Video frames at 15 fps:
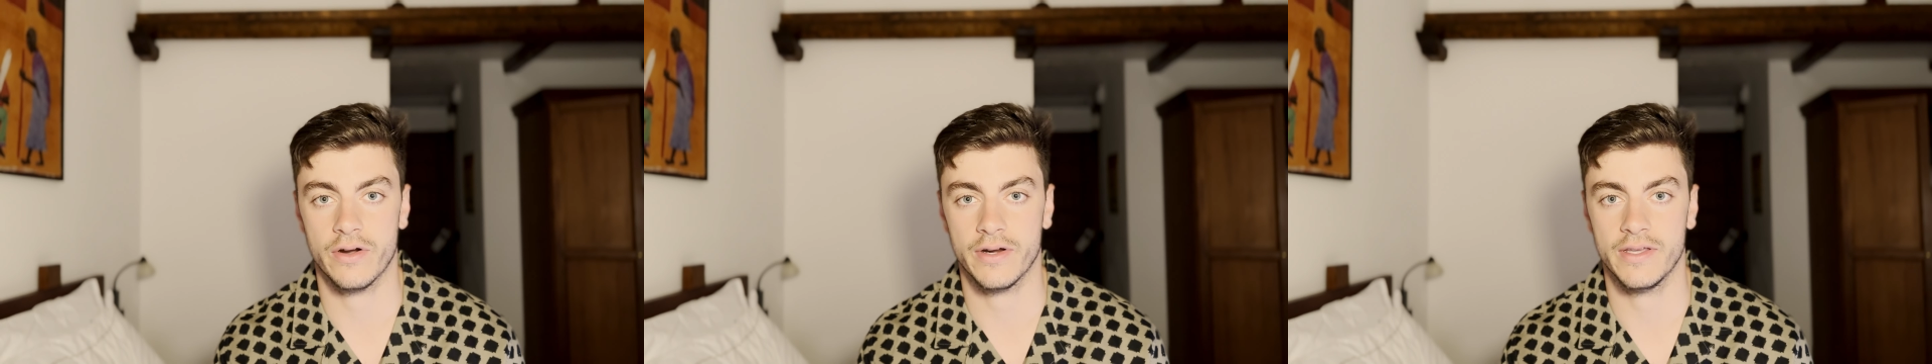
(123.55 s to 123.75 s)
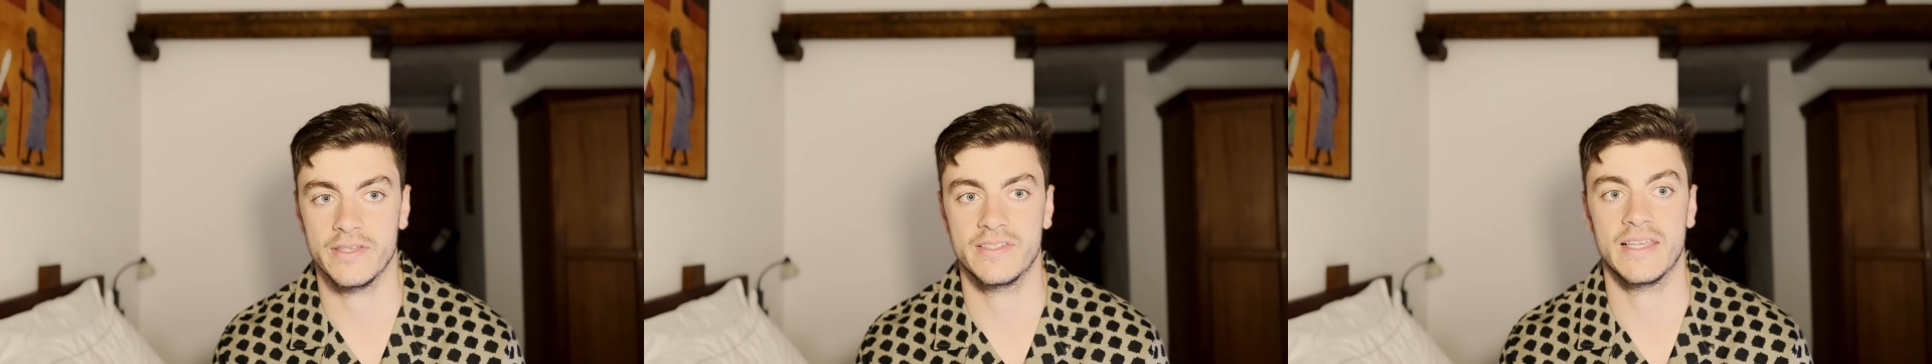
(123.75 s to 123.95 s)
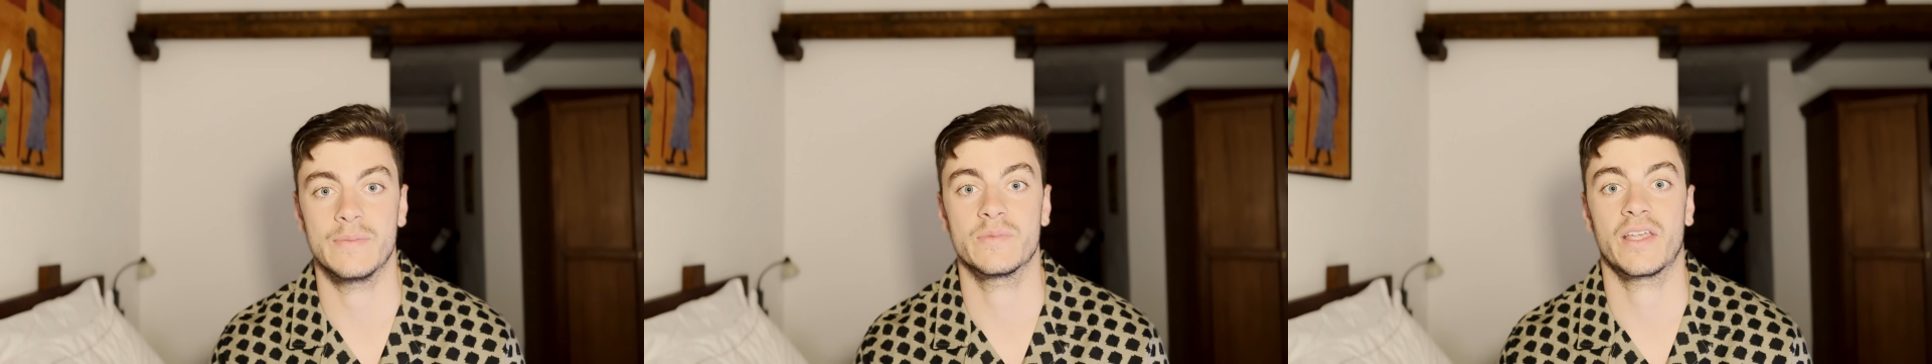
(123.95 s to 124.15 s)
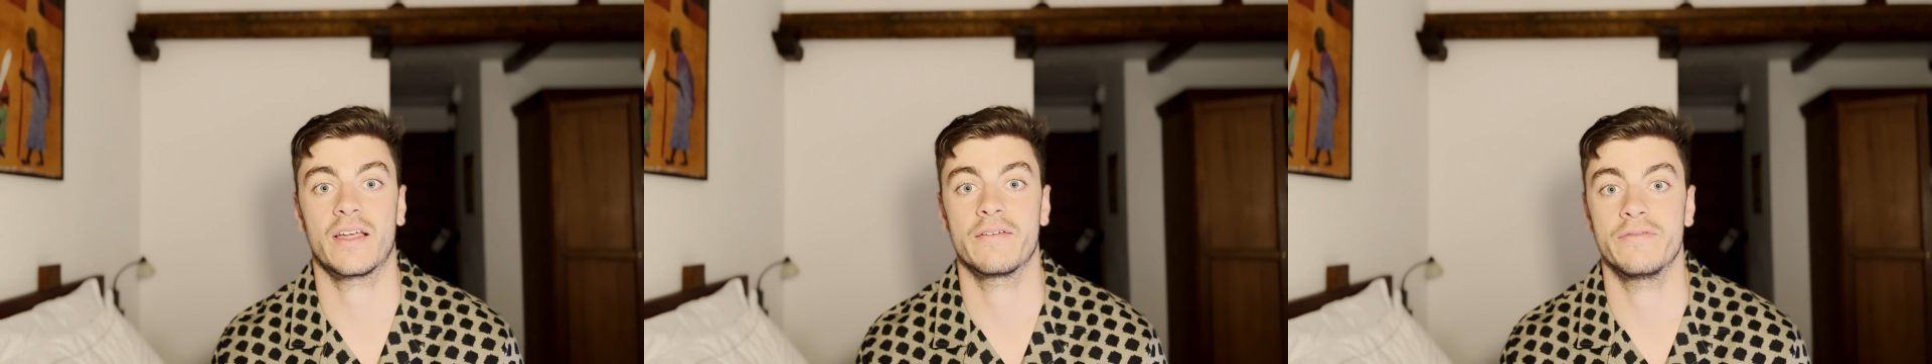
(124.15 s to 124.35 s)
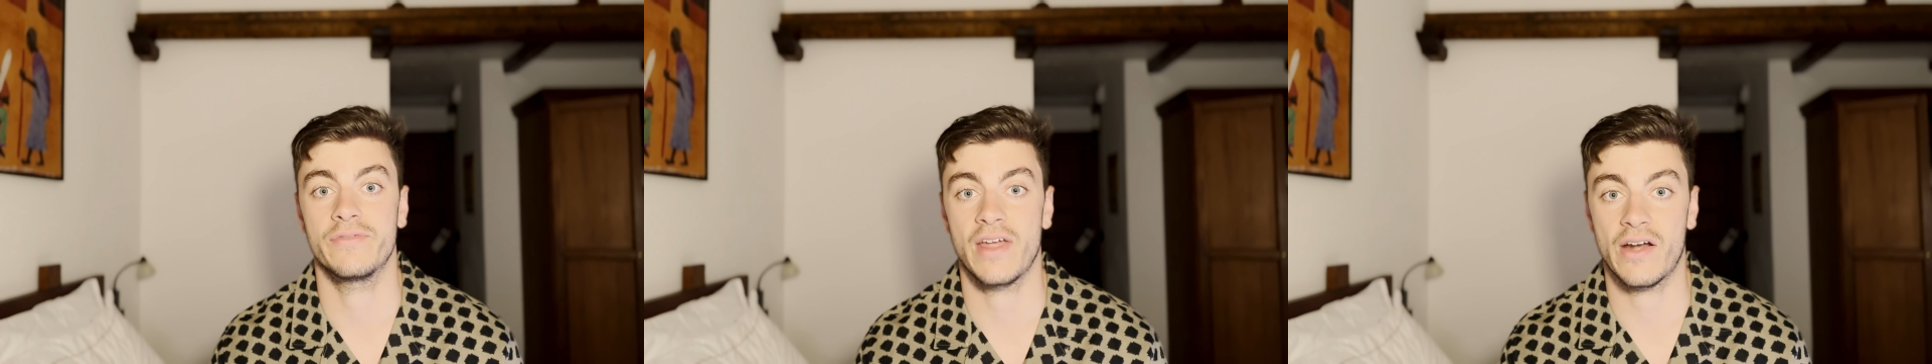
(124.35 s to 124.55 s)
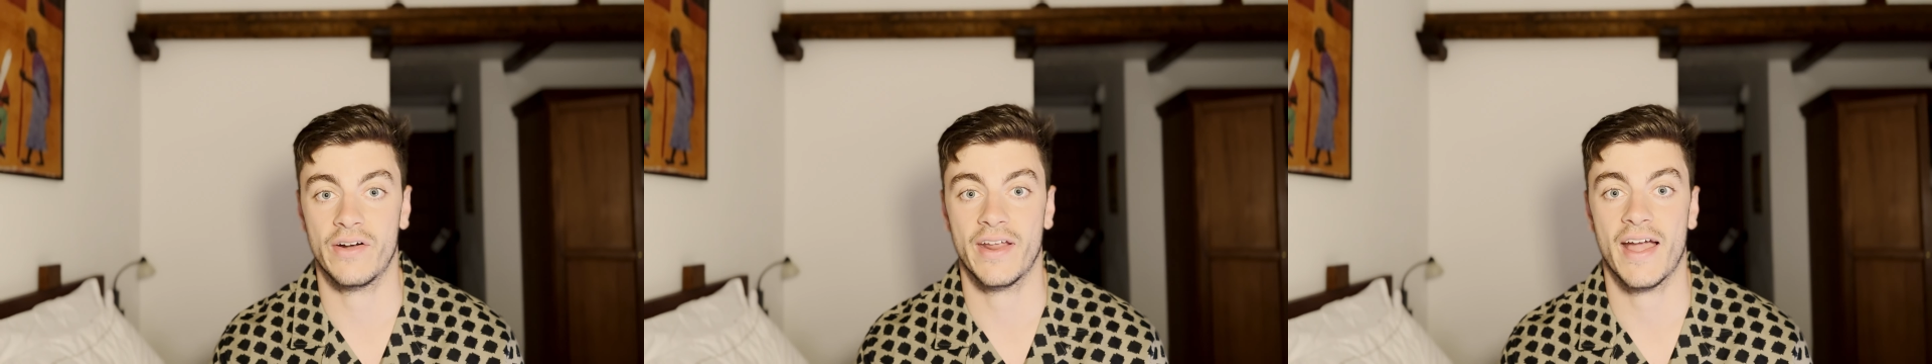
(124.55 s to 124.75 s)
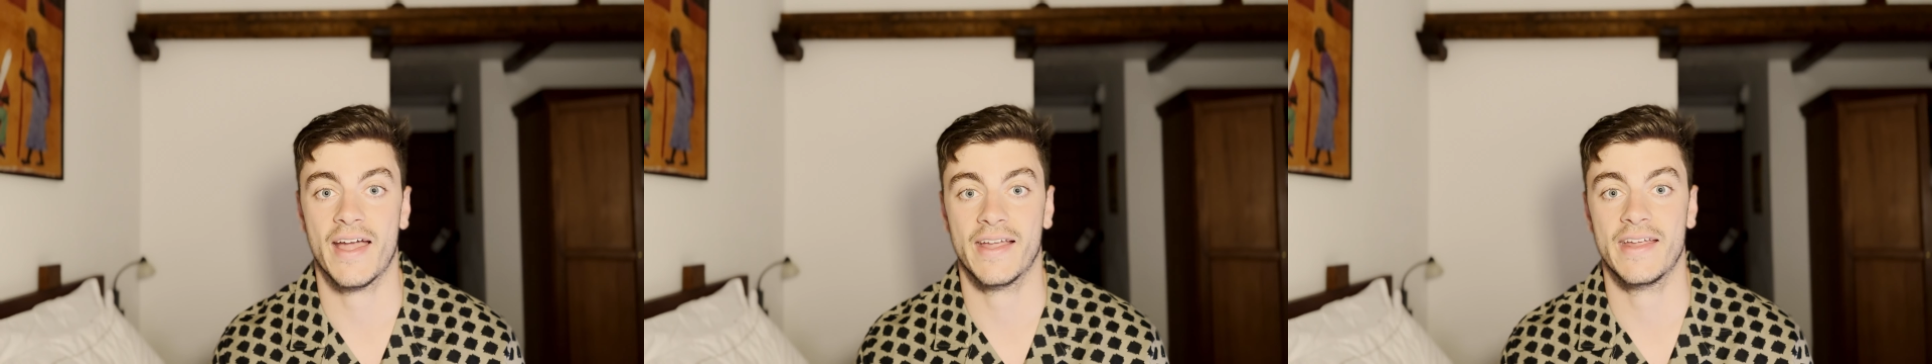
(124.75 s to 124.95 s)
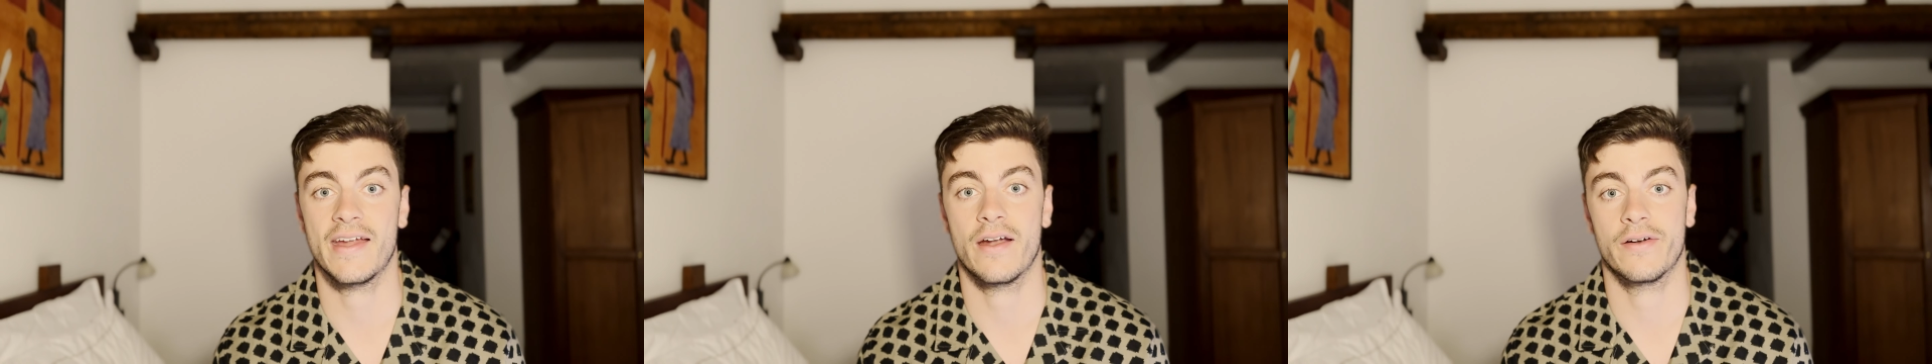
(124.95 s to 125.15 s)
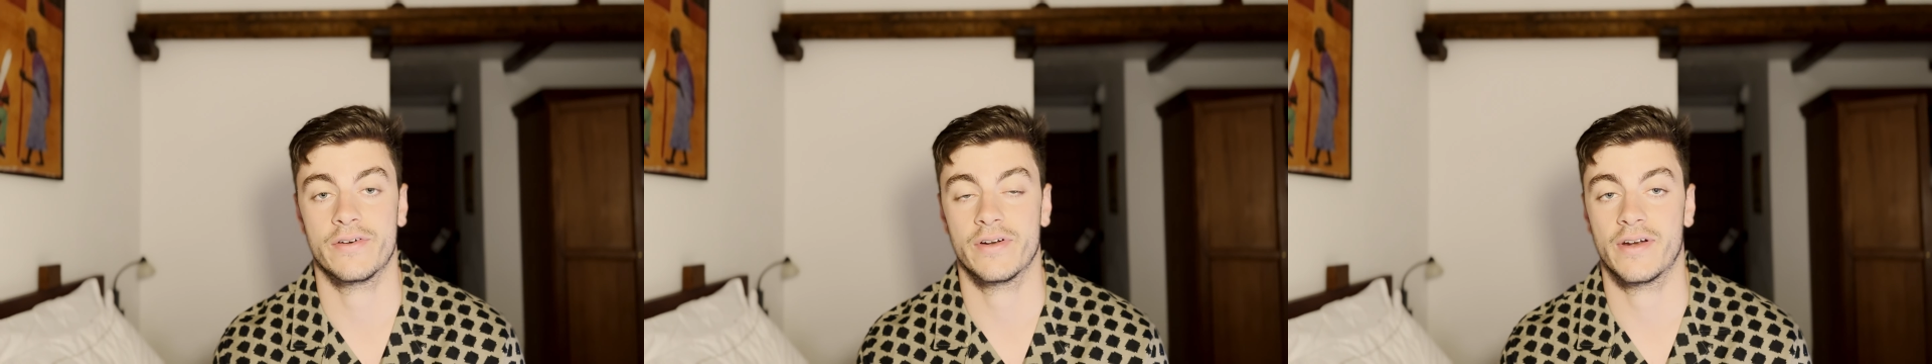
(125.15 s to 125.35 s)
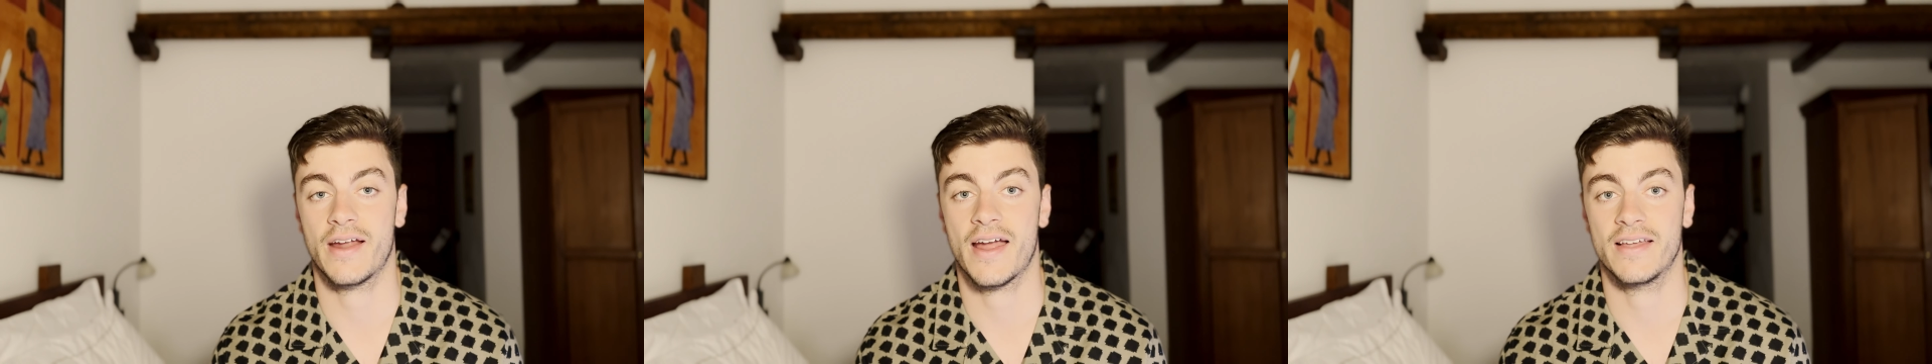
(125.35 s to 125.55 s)
He seems like a very high
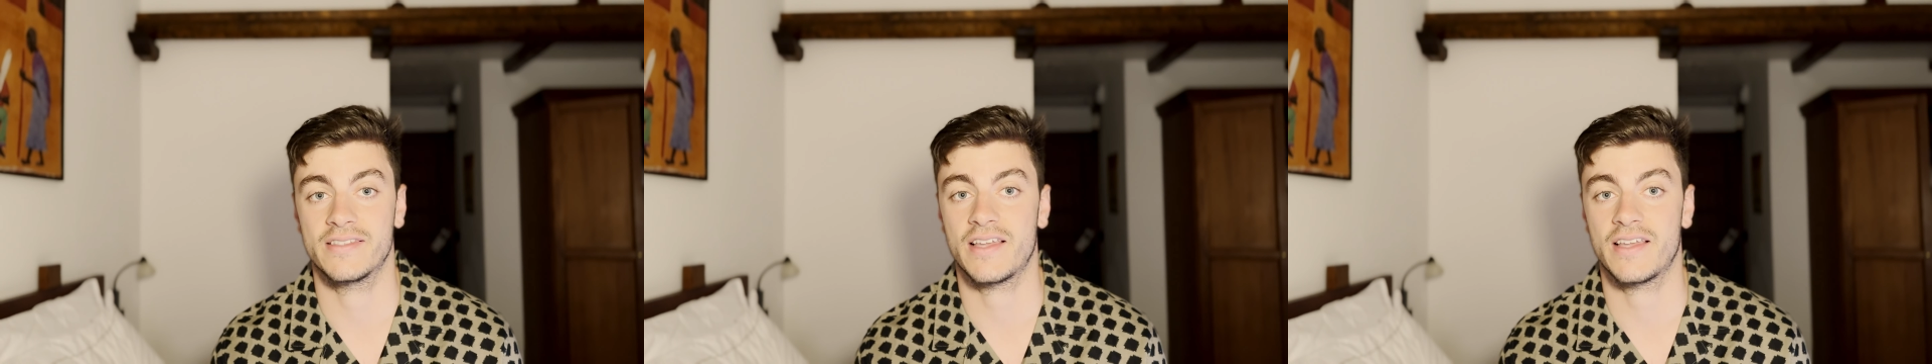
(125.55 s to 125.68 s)
character guy.